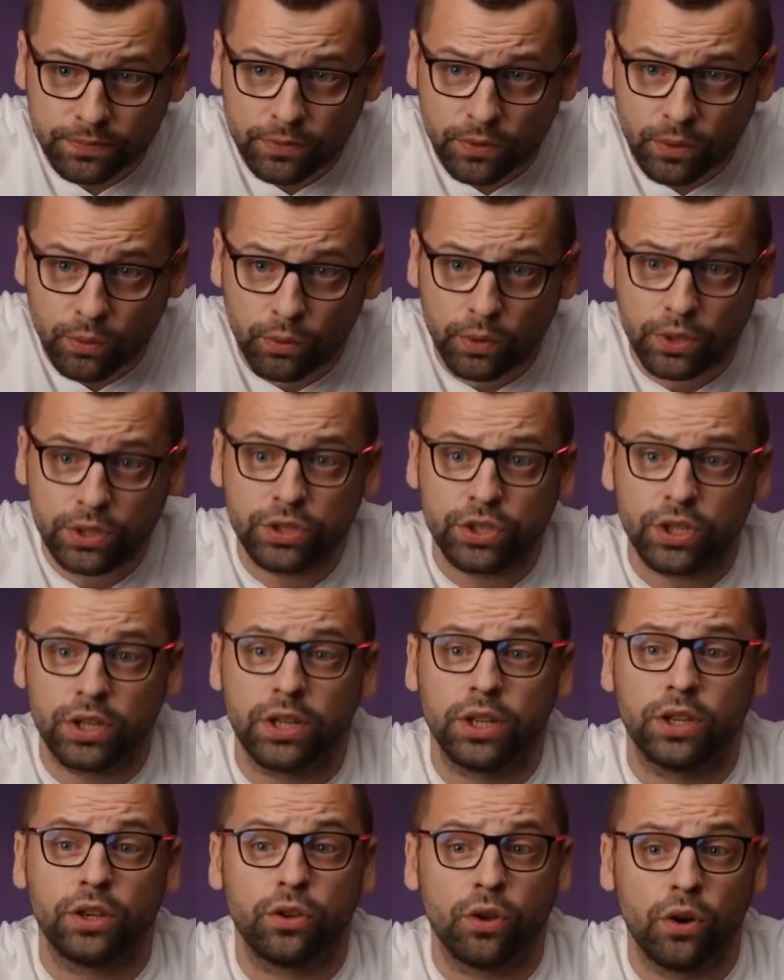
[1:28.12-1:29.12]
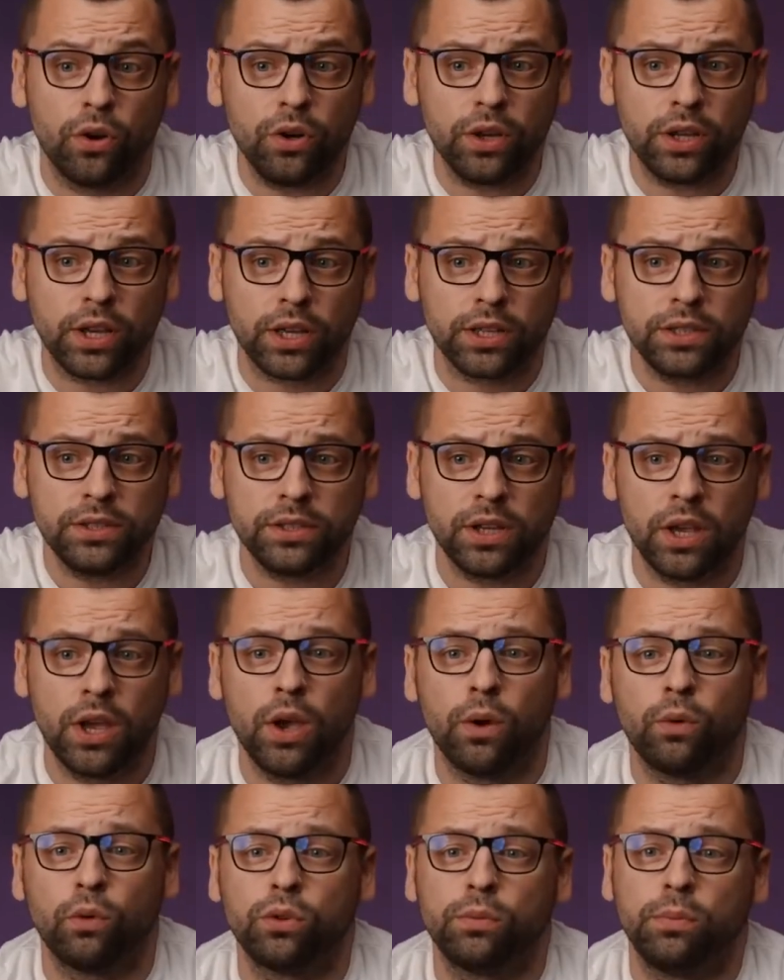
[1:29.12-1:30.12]
which in your case
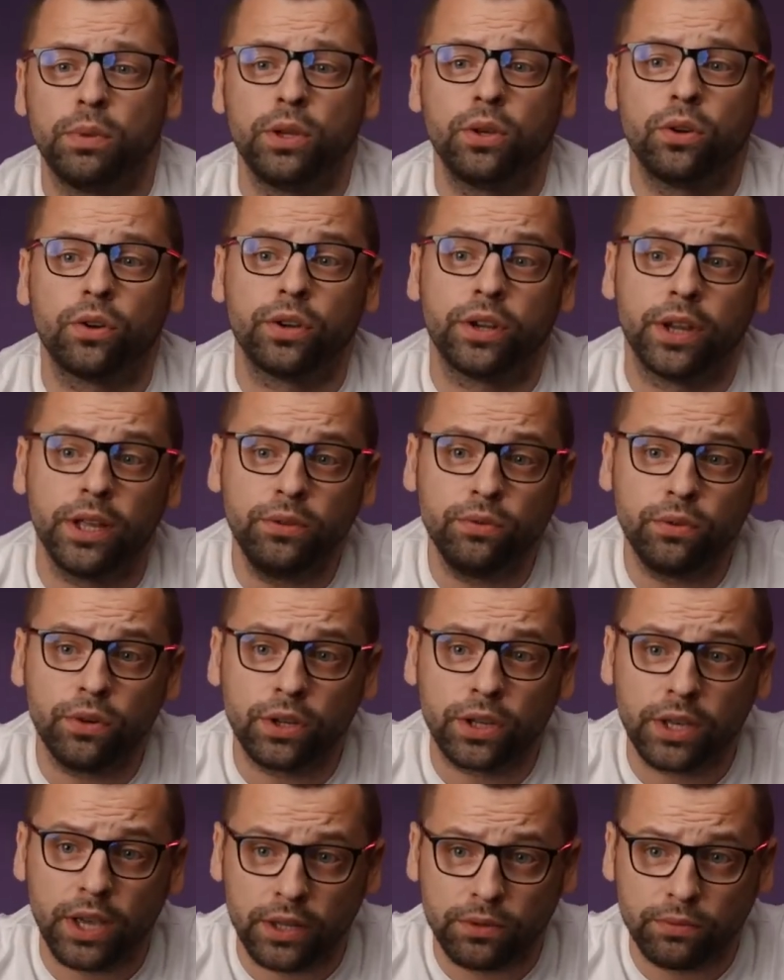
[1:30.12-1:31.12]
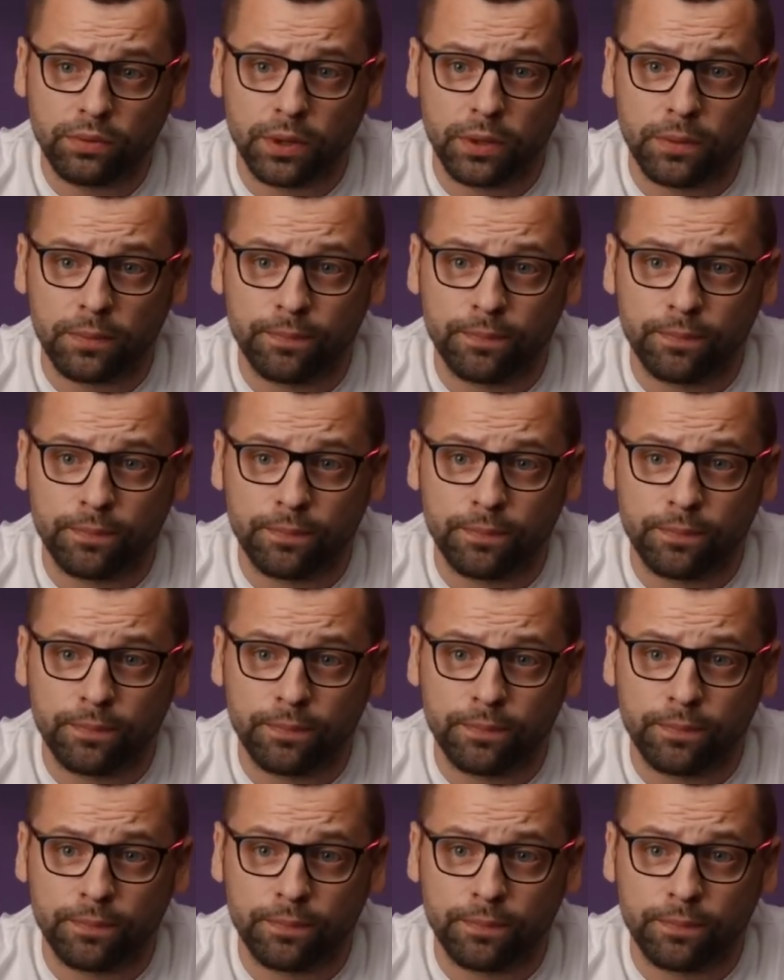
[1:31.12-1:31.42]
would be your network gateway.